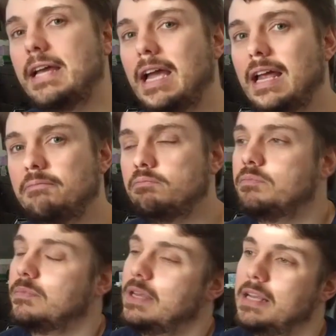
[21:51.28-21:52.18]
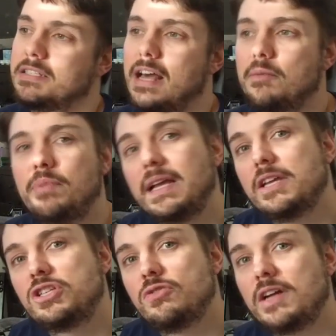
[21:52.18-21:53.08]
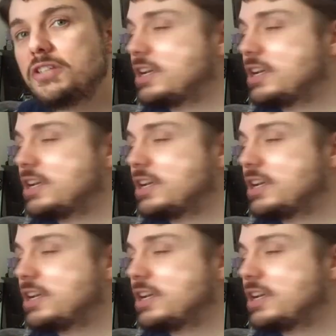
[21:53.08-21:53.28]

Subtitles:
And it's not a big issue.